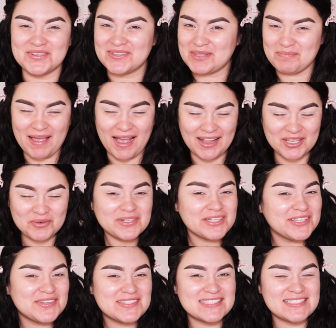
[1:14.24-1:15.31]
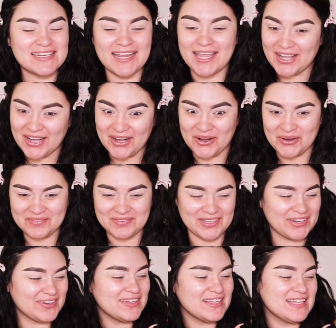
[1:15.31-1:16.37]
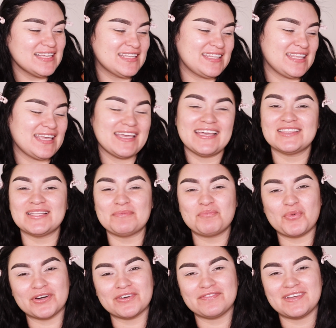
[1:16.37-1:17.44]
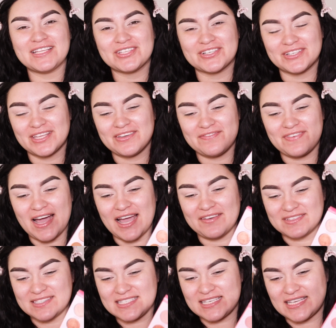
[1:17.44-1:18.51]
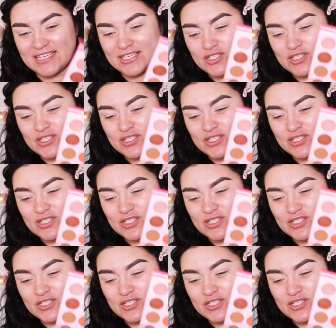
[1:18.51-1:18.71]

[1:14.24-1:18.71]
the palette we're using today, obvio, the Morphe 35T